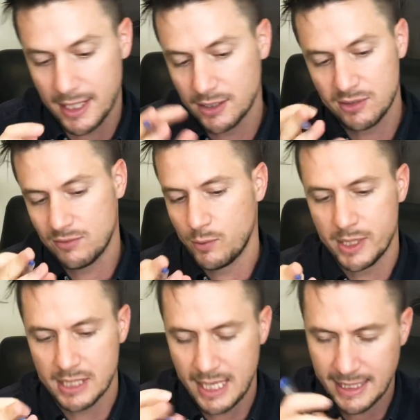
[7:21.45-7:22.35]
like,
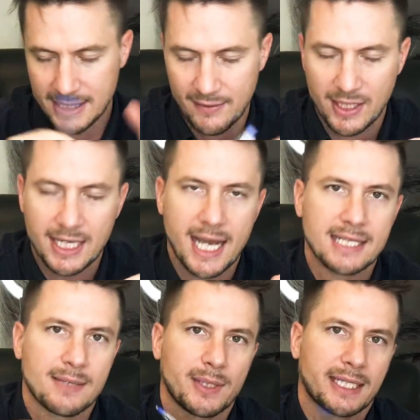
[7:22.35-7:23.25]
17
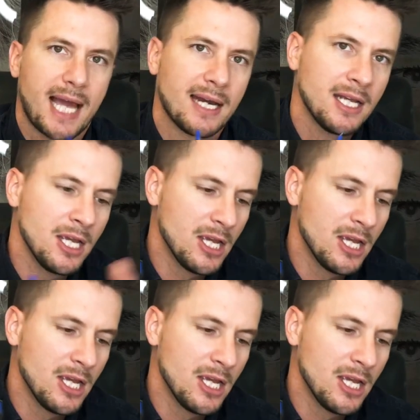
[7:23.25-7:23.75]
days, something like that.